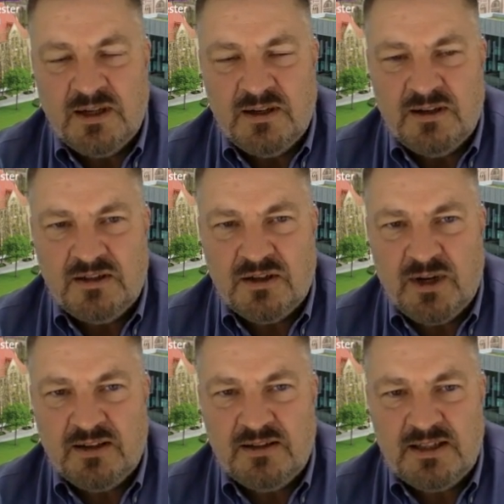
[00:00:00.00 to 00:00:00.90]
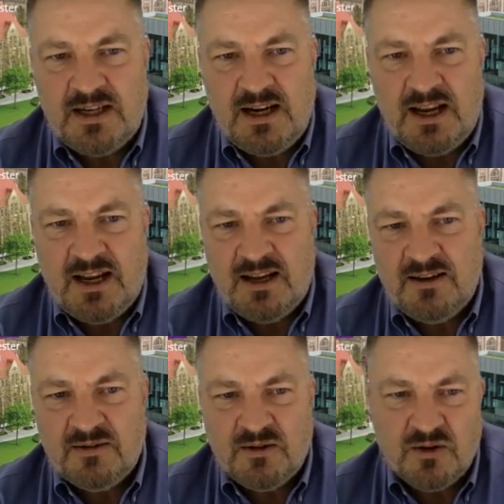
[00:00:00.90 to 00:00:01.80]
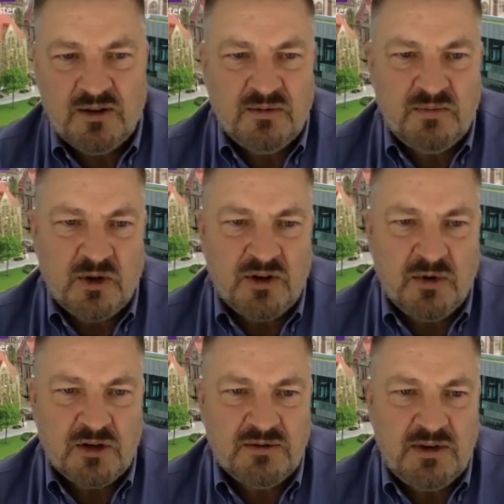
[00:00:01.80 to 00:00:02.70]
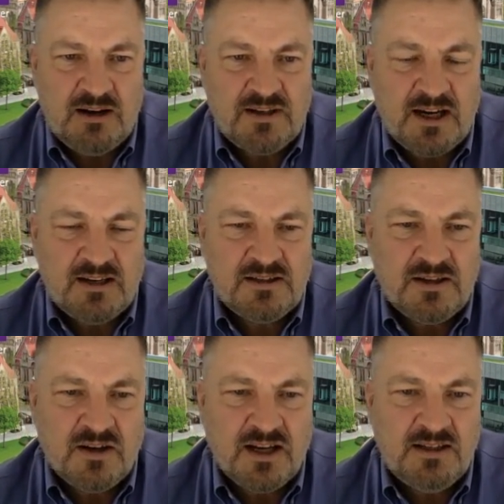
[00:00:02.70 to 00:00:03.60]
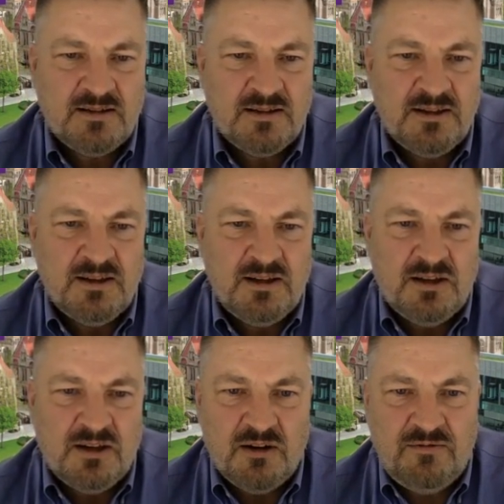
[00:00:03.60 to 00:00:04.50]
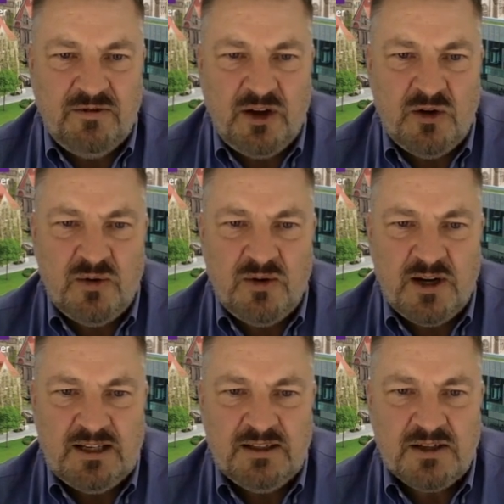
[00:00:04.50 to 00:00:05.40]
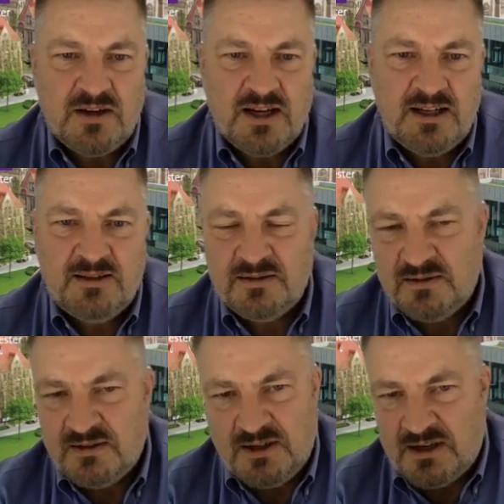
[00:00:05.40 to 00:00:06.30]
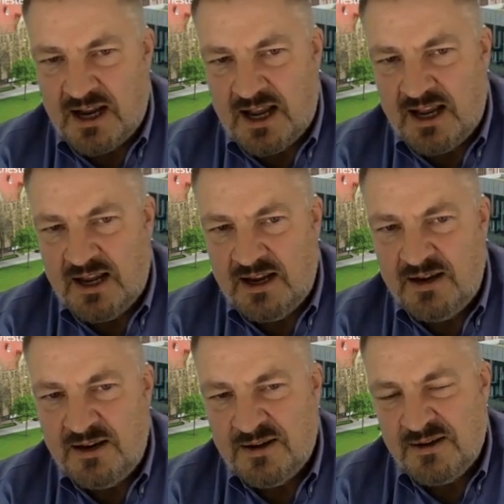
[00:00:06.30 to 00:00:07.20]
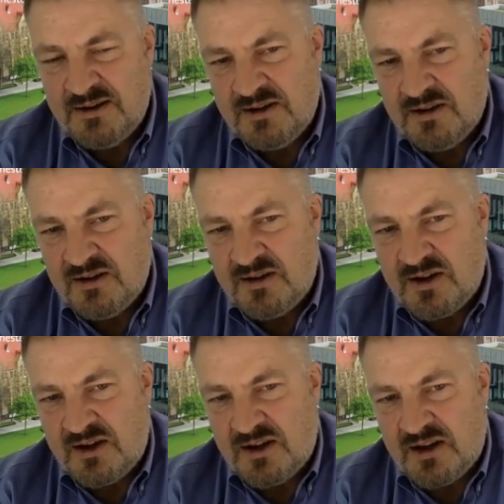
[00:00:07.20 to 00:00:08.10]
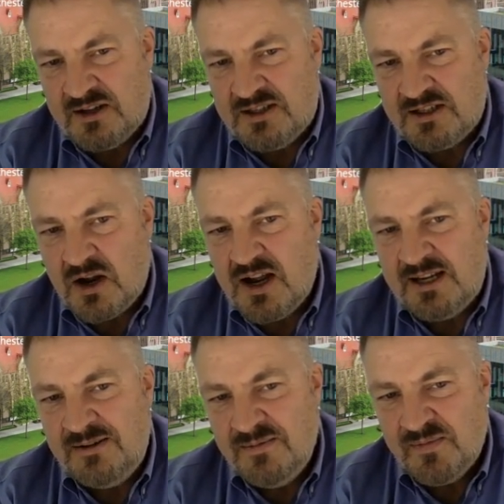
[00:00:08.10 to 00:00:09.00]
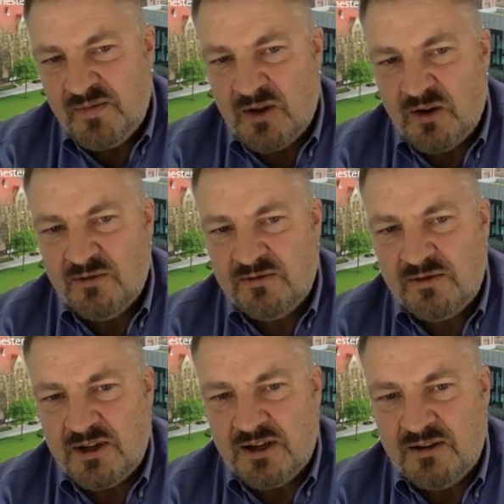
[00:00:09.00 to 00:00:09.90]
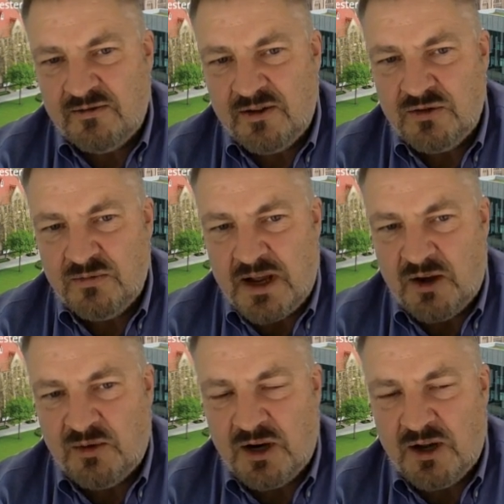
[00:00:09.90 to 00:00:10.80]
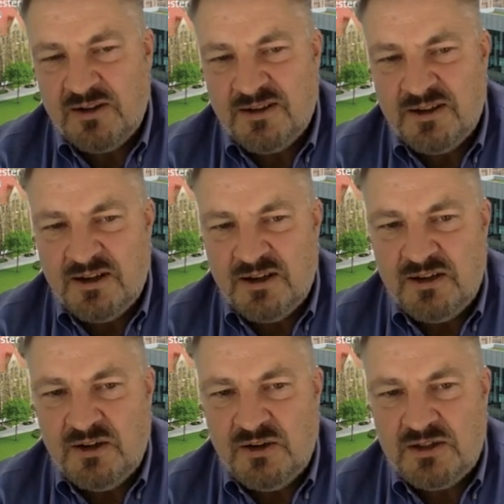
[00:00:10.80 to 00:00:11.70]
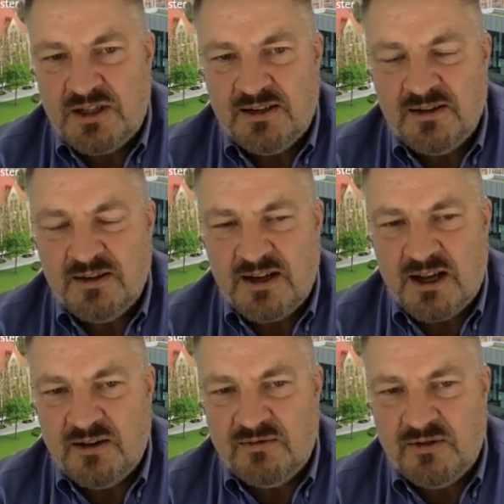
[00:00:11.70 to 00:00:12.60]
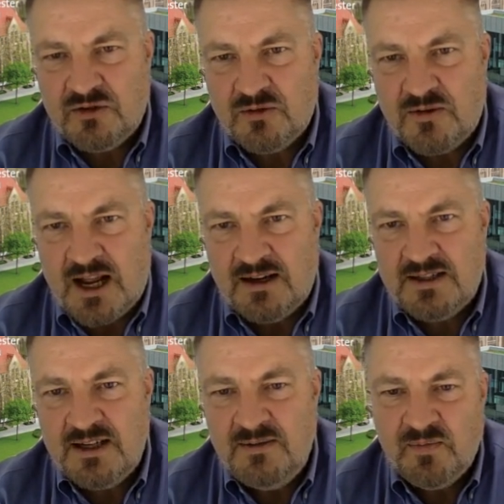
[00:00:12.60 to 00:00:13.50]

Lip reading: So we can see here on the bottom left-hand side a view inside a design of a fusion power plant using virtual reality.